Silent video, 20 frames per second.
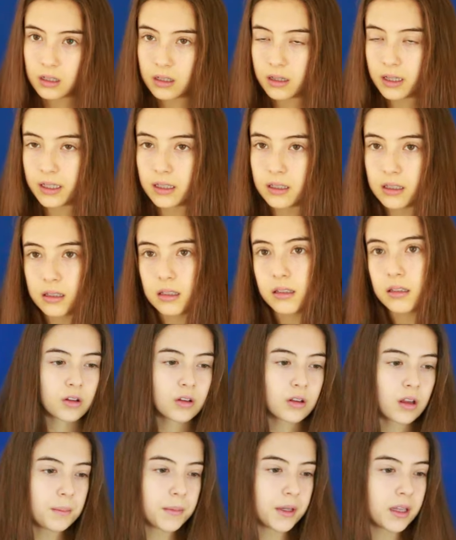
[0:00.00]
Like, so
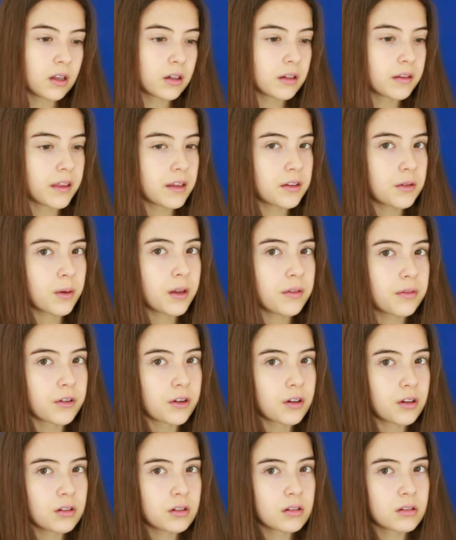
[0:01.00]
let me look this way
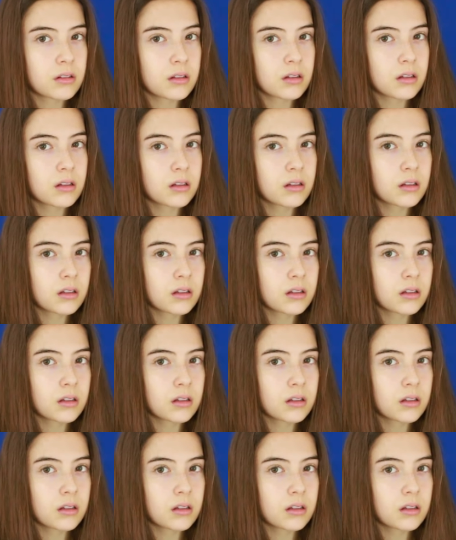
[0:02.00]
first.